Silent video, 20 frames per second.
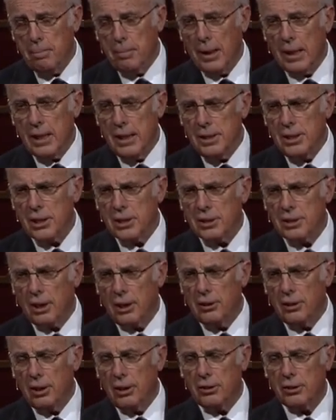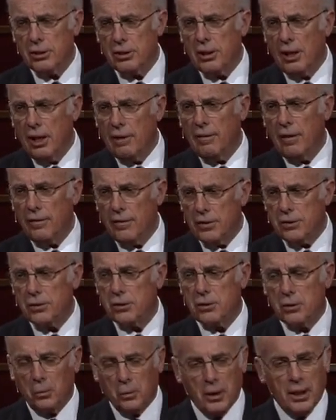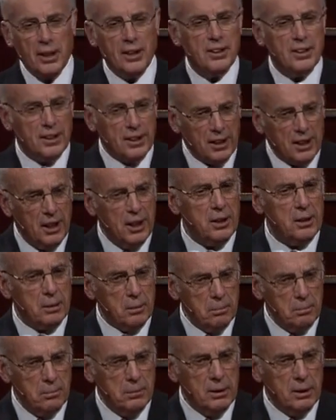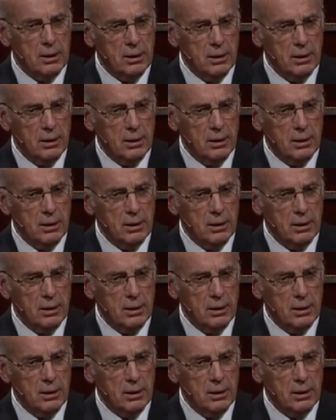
But he just doesn't understand that this is the way into the kingdom.